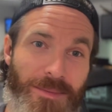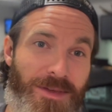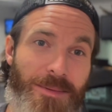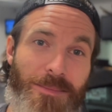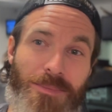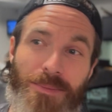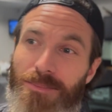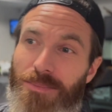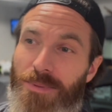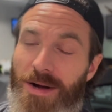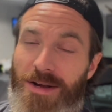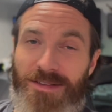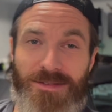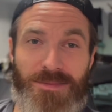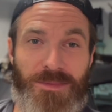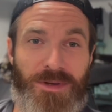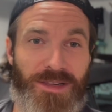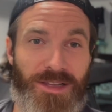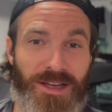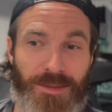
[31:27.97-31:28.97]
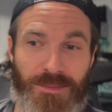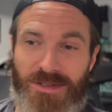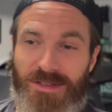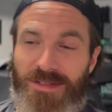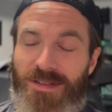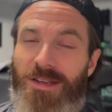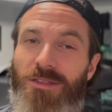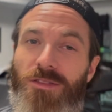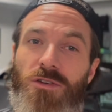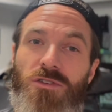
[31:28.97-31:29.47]
Maybe you break some
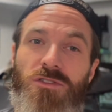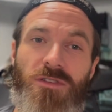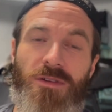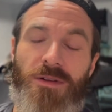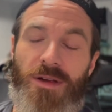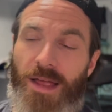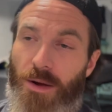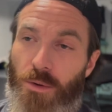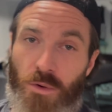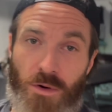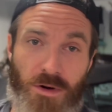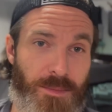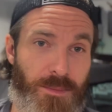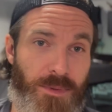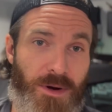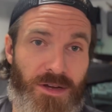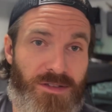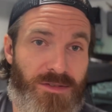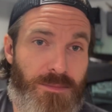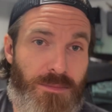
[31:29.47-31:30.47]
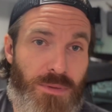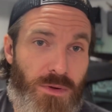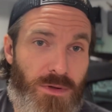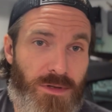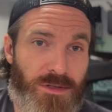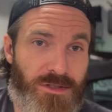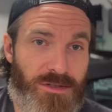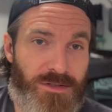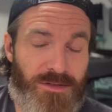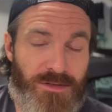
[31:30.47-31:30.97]
clips. Or you break
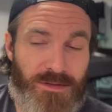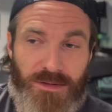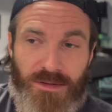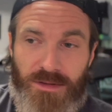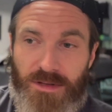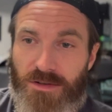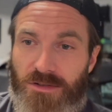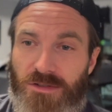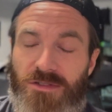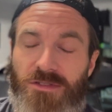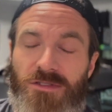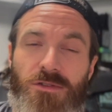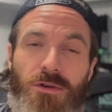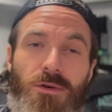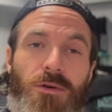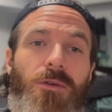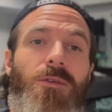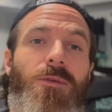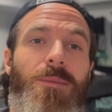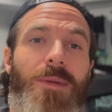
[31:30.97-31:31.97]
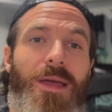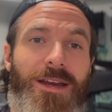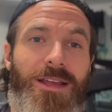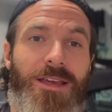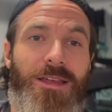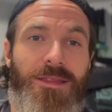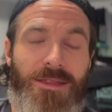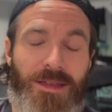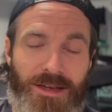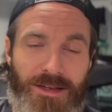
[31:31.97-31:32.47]
some bolts. There's so
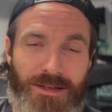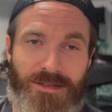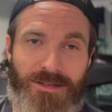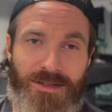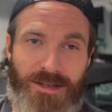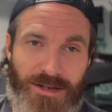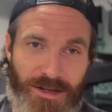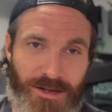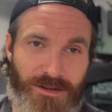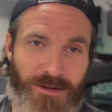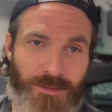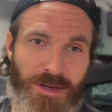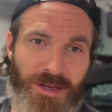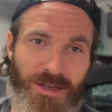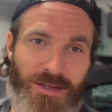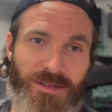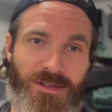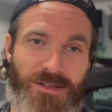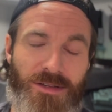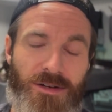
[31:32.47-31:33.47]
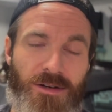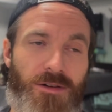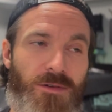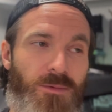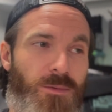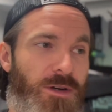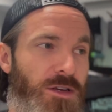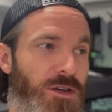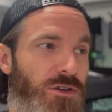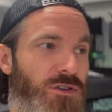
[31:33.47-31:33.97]
many things that need to be
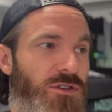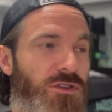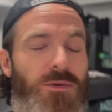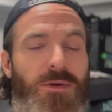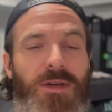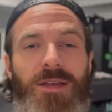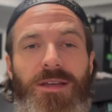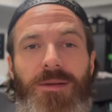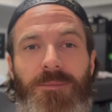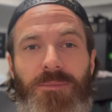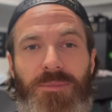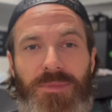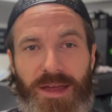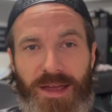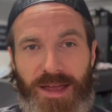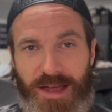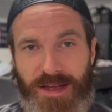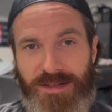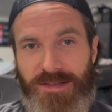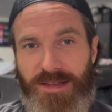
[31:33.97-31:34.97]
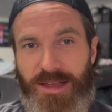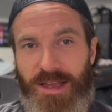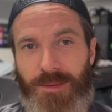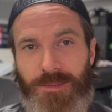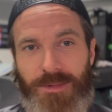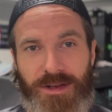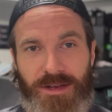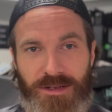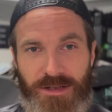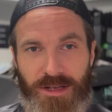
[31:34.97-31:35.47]
considered when you're doing a
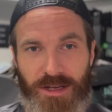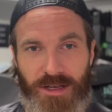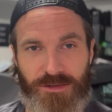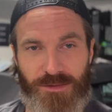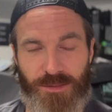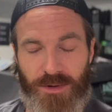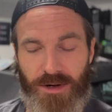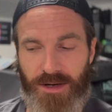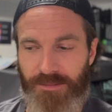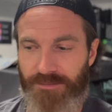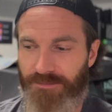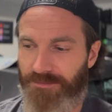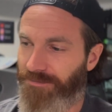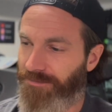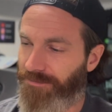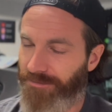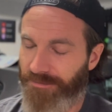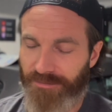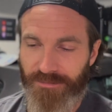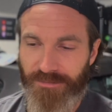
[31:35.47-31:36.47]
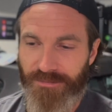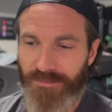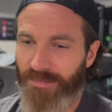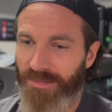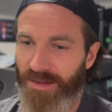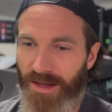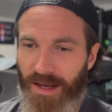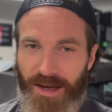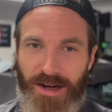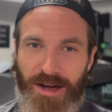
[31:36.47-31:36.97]
heads, cam, and intake swap,
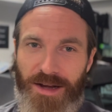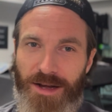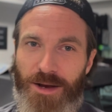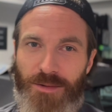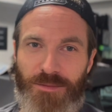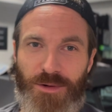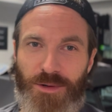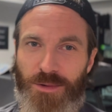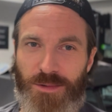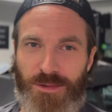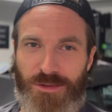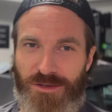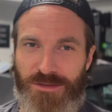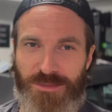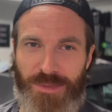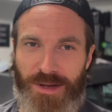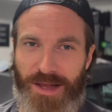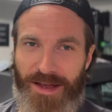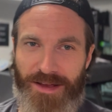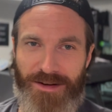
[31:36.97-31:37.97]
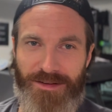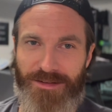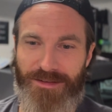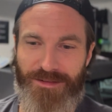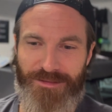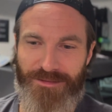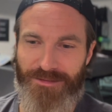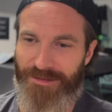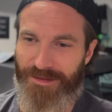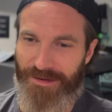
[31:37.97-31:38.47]
and it never goes as
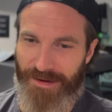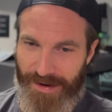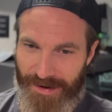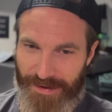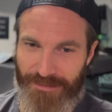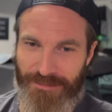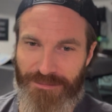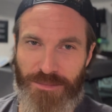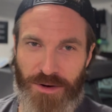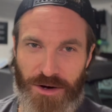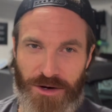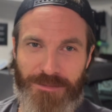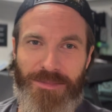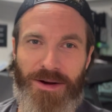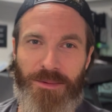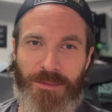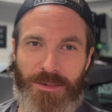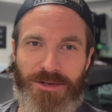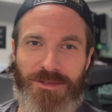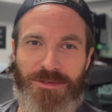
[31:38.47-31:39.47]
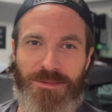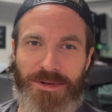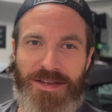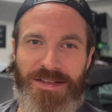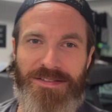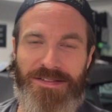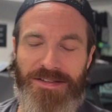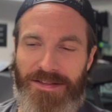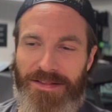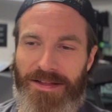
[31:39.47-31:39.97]
planned. I mark my
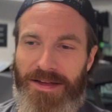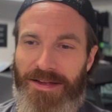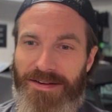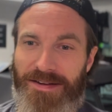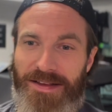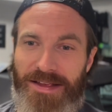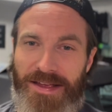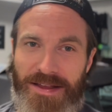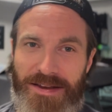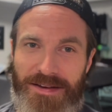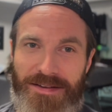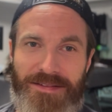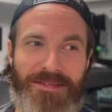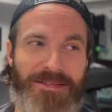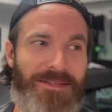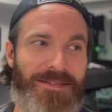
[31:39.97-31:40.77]
words when I say that.